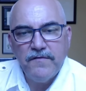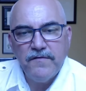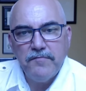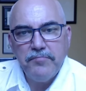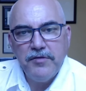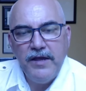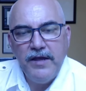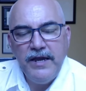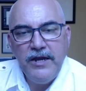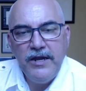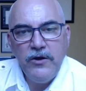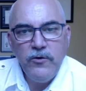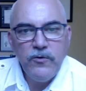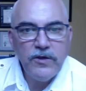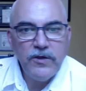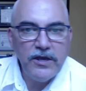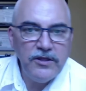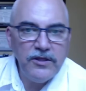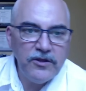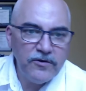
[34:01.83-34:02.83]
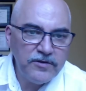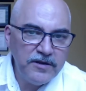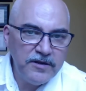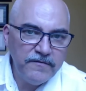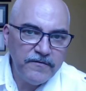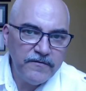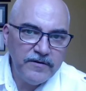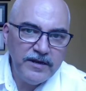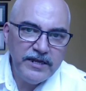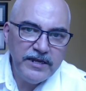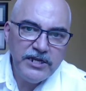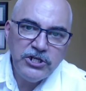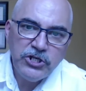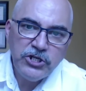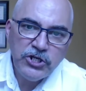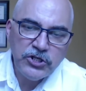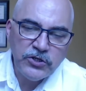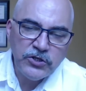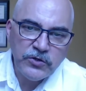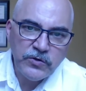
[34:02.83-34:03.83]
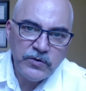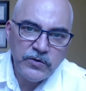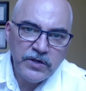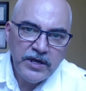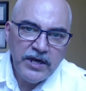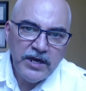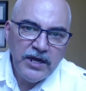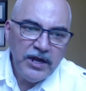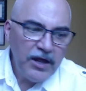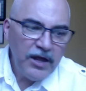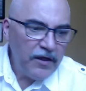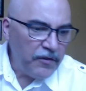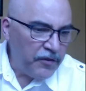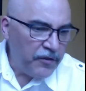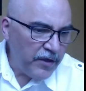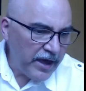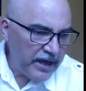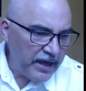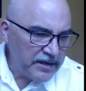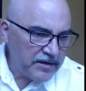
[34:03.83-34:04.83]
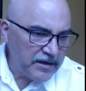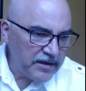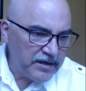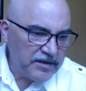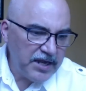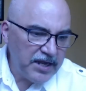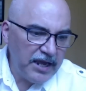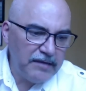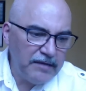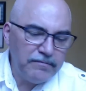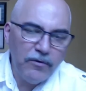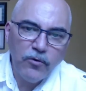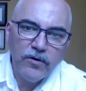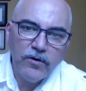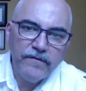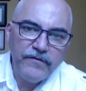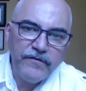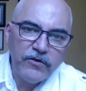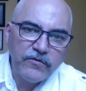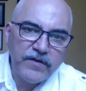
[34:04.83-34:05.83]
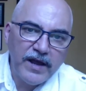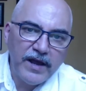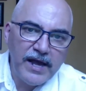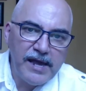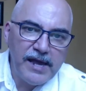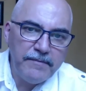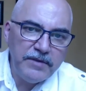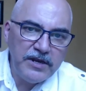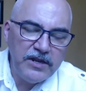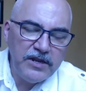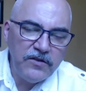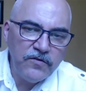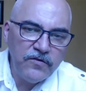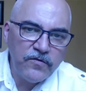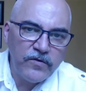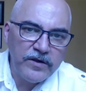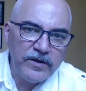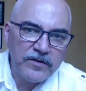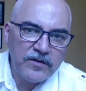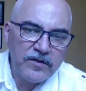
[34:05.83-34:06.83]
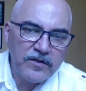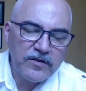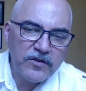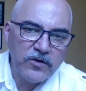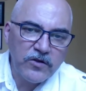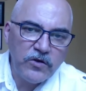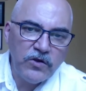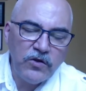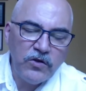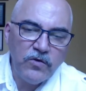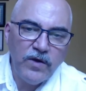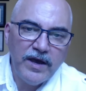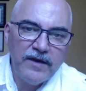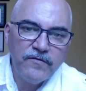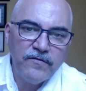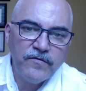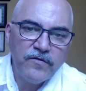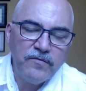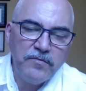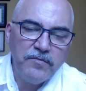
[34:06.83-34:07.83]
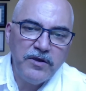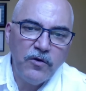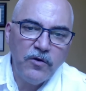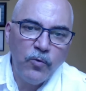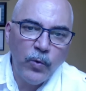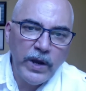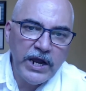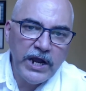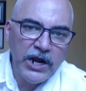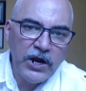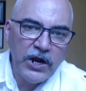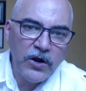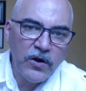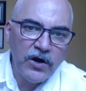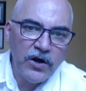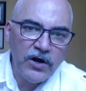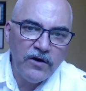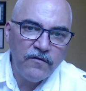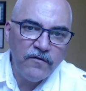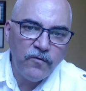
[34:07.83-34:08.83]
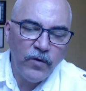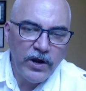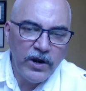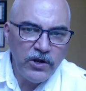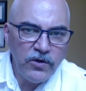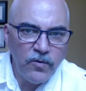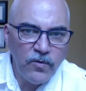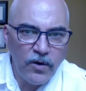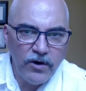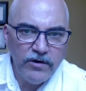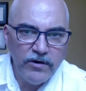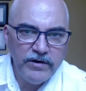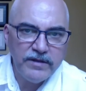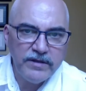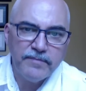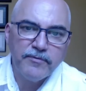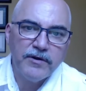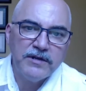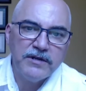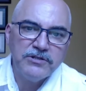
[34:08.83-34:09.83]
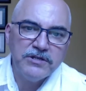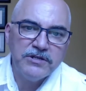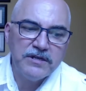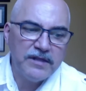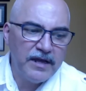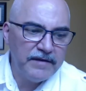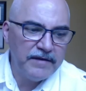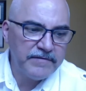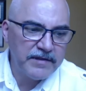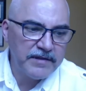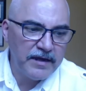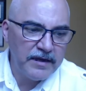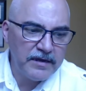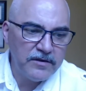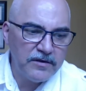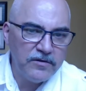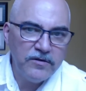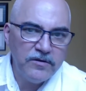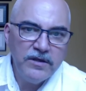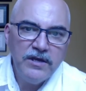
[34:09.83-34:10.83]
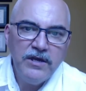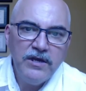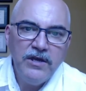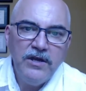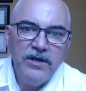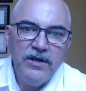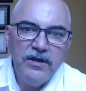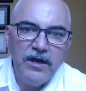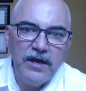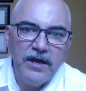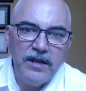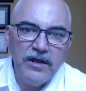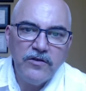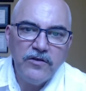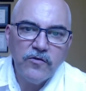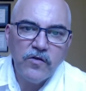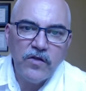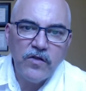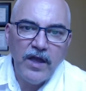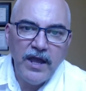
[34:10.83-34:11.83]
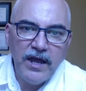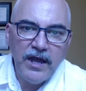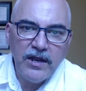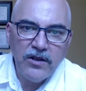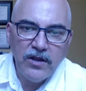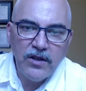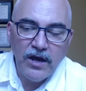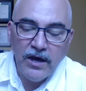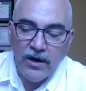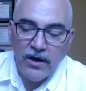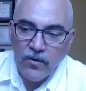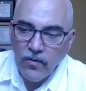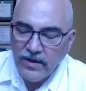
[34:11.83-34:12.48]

players and there are different issues that take more of your time and interest. So you have to be aware of where you are in the project life cycle and understand what